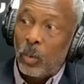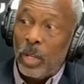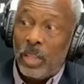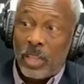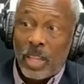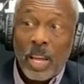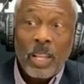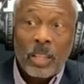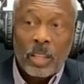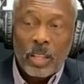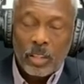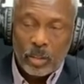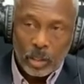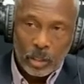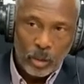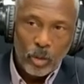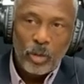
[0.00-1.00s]
we think, the
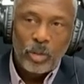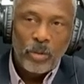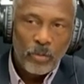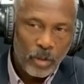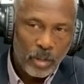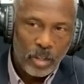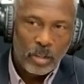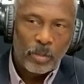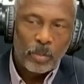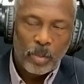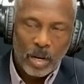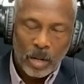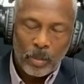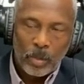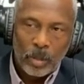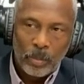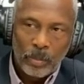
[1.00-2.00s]
solution for this
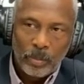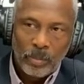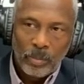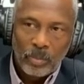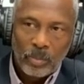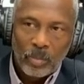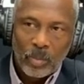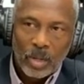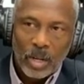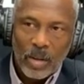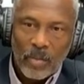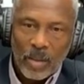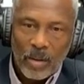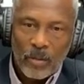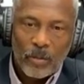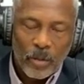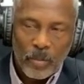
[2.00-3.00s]
problem, and
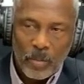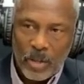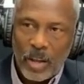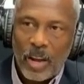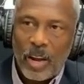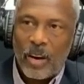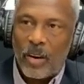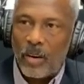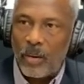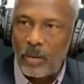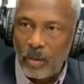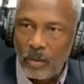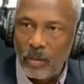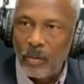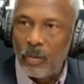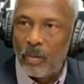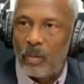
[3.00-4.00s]
then from there,
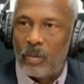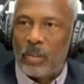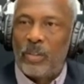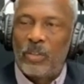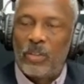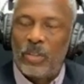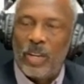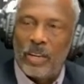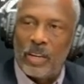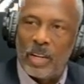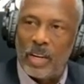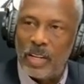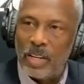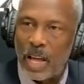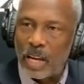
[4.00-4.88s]
seeing that it